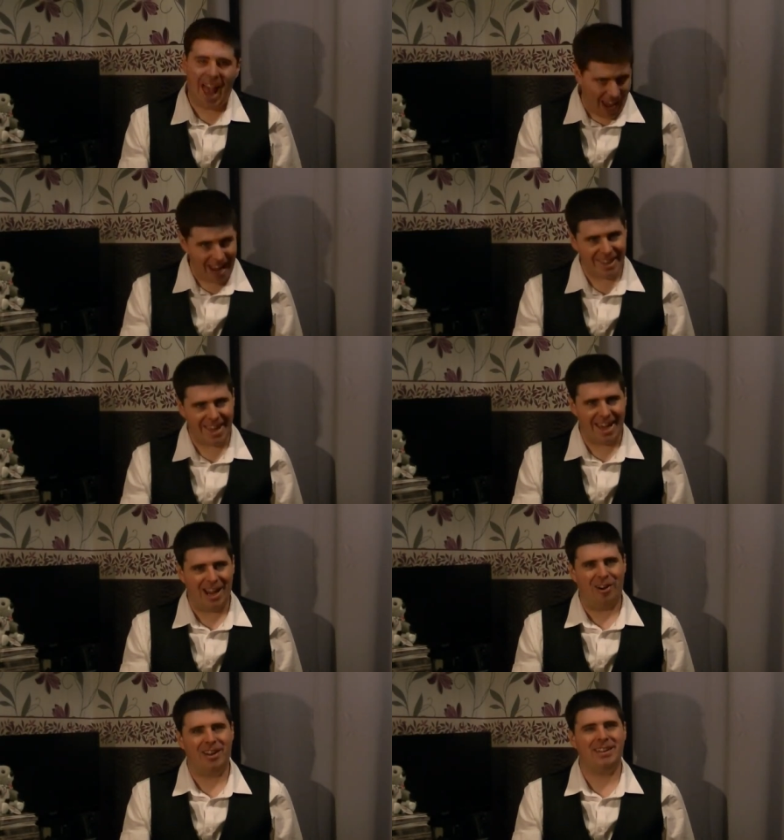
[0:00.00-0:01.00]
Hey
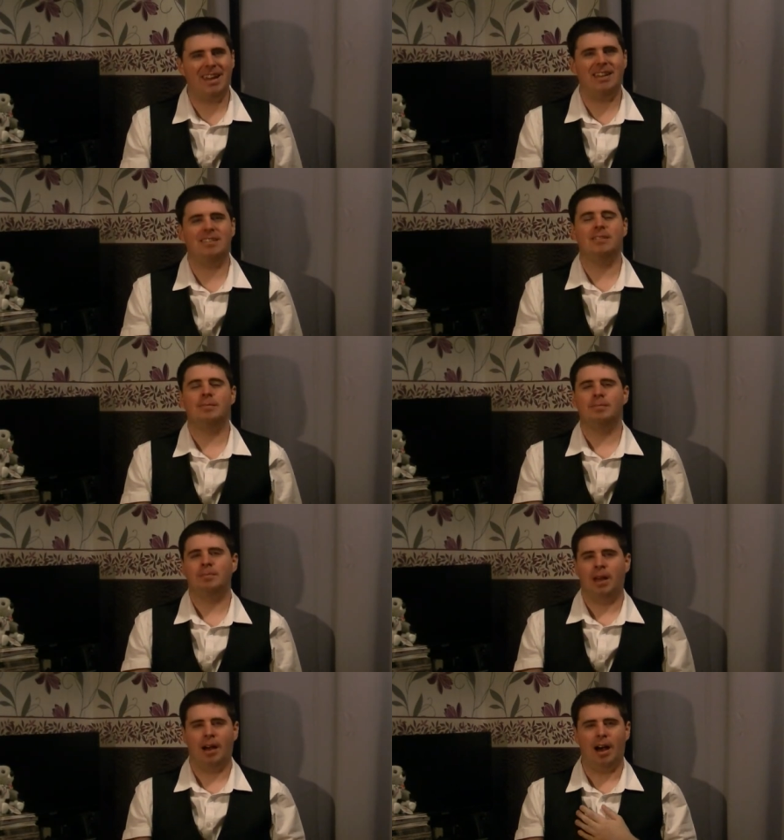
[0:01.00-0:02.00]
there, Internet.
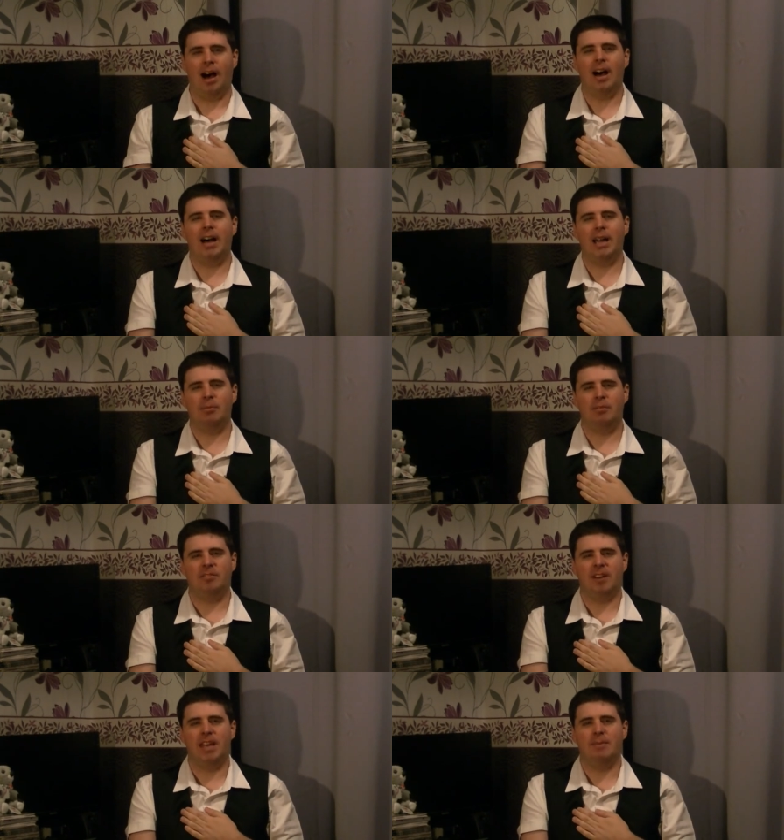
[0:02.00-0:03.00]
I'm
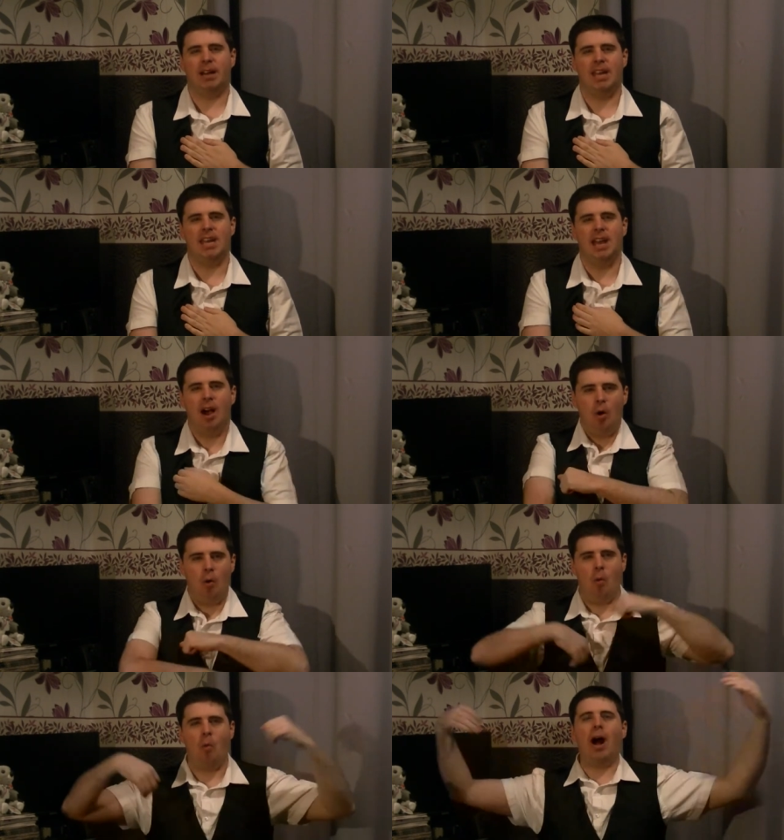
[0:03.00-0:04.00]
Funky Monkey.
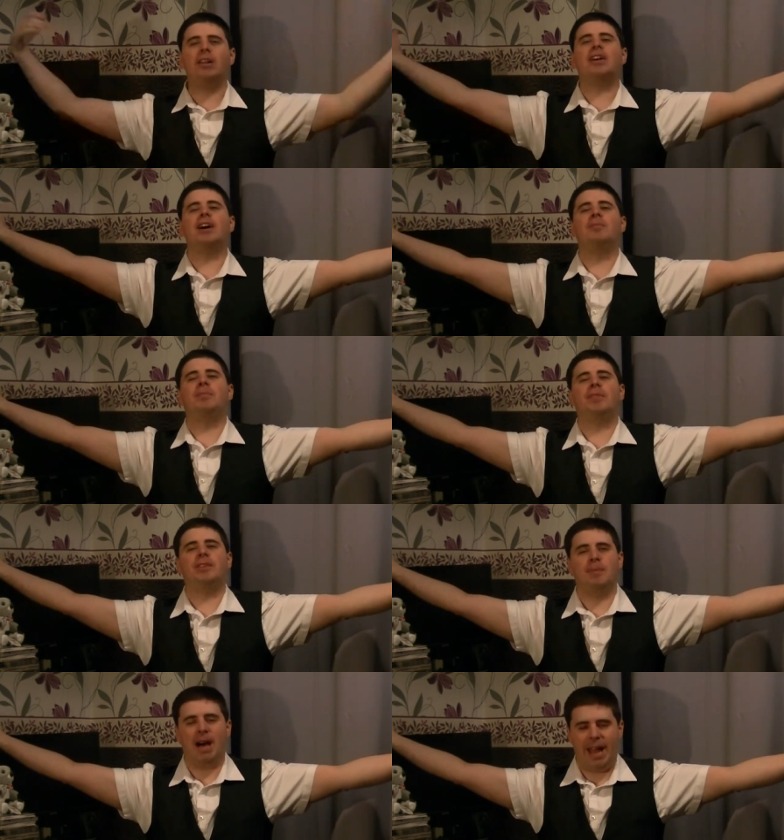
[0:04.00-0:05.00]
Welcome
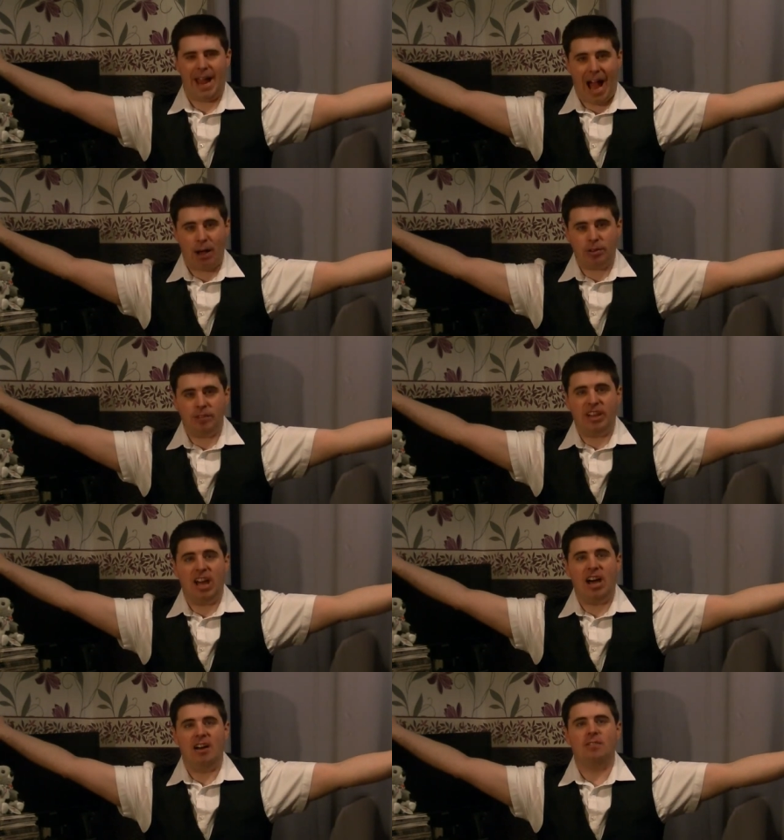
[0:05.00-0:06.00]
to my House of
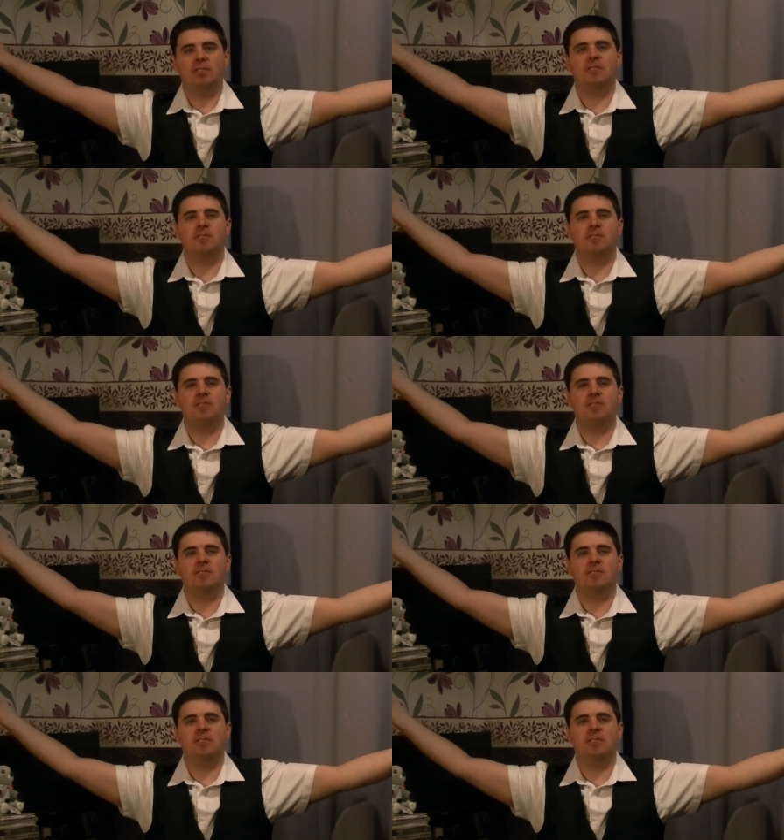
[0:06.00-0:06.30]
Love.